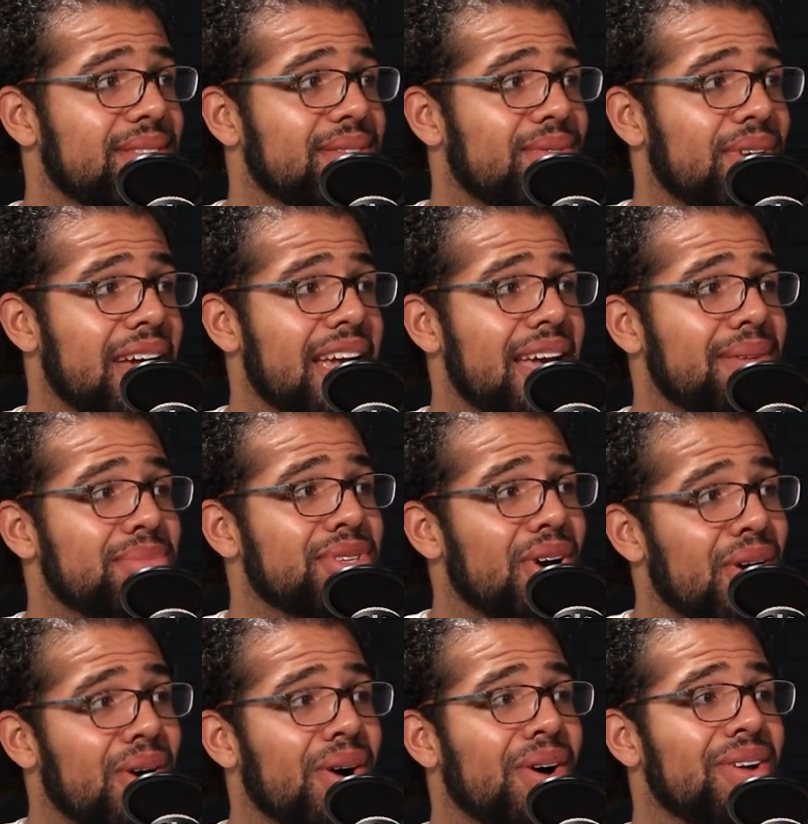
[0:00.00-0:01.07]
Rams
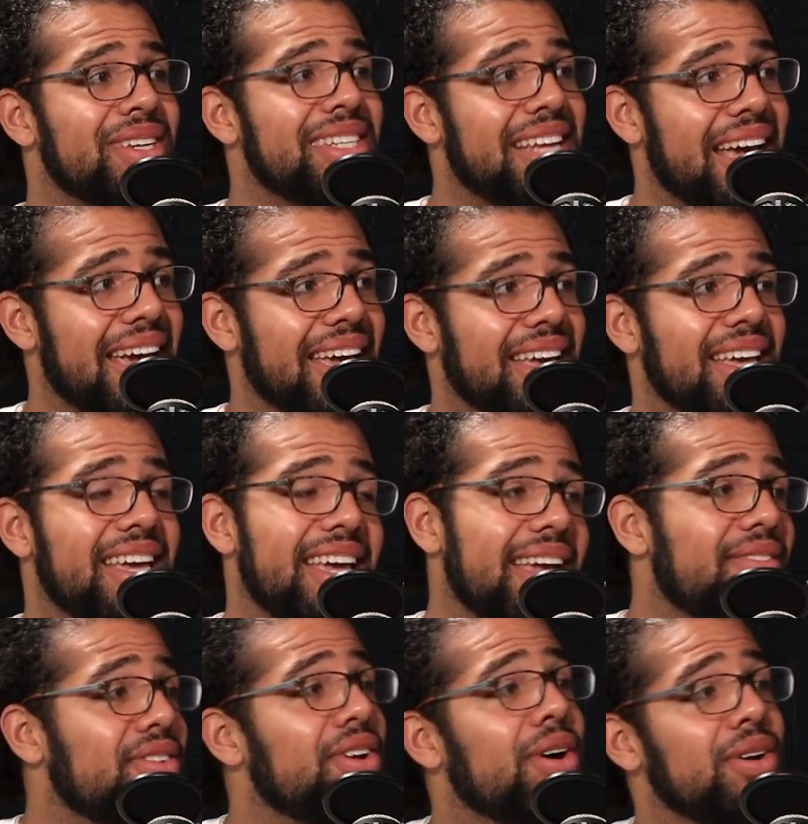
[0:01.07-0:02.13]
all day.
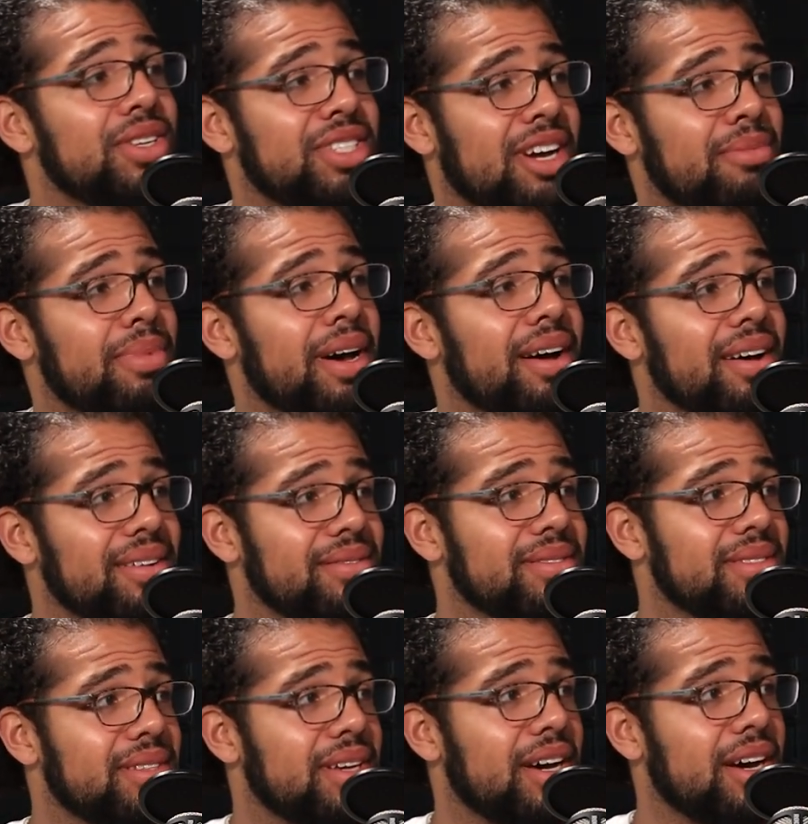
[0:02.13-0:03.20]
Even though you're talking
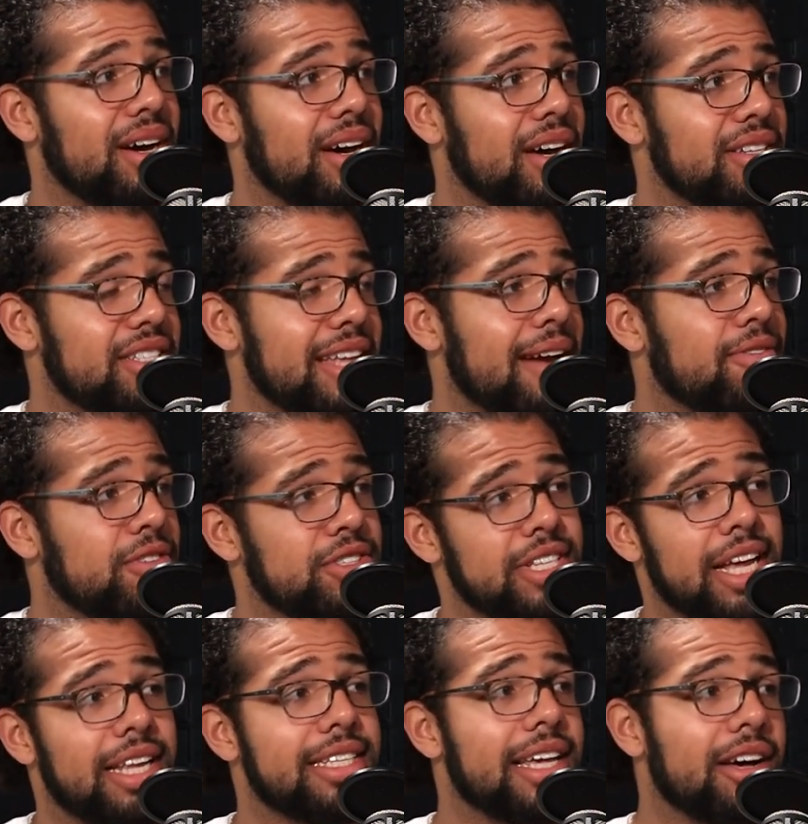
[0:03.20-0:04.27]
about Stafford's
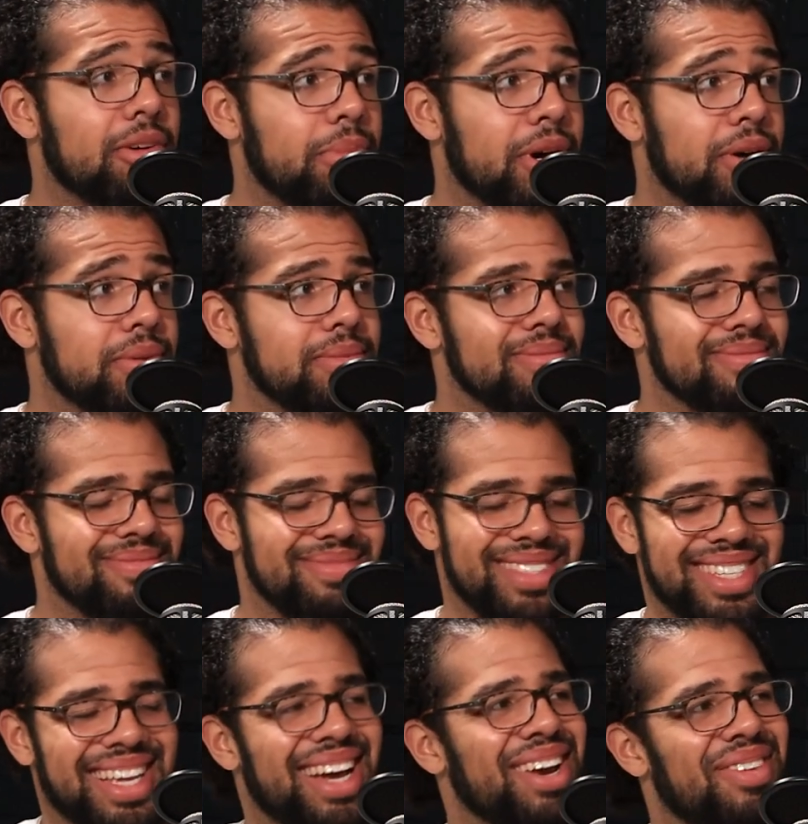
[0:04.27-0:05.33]
tennis elbow.
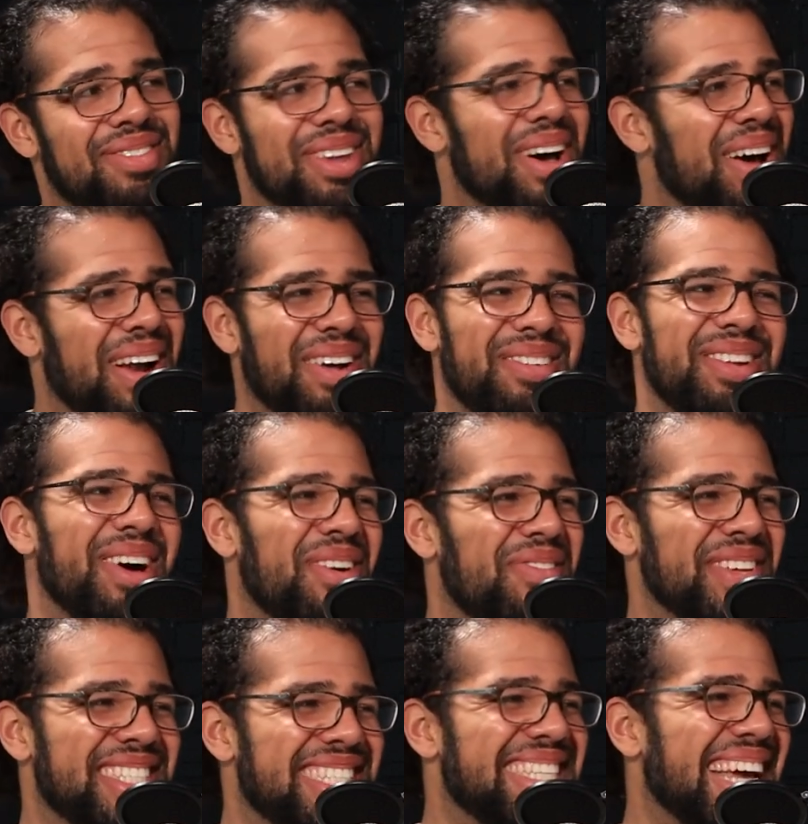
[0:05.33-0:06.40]
I don't know if
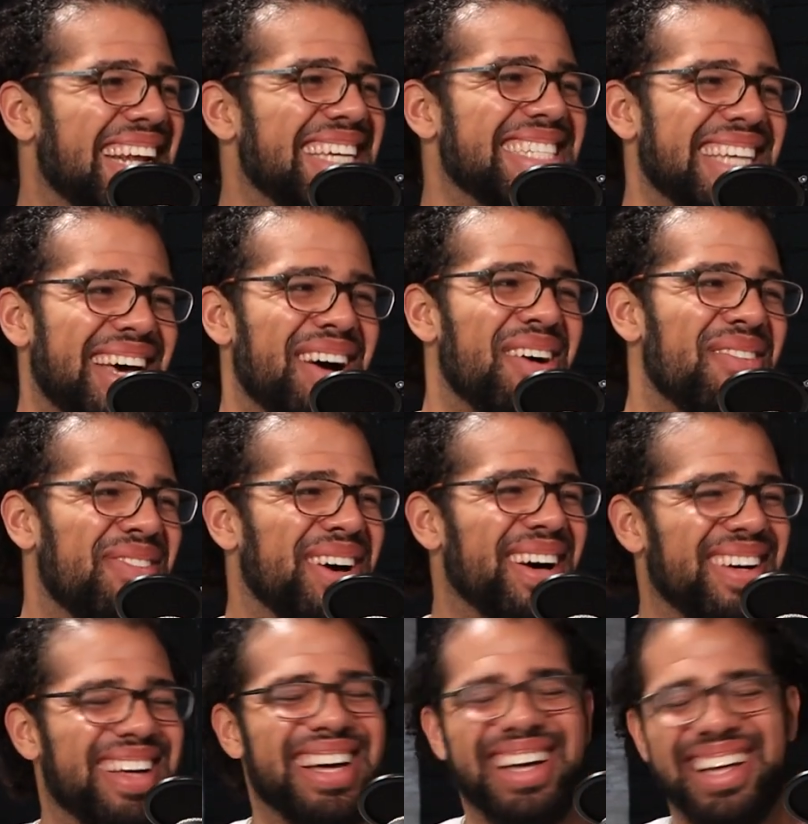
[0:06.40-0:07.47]
it's tennis elbow.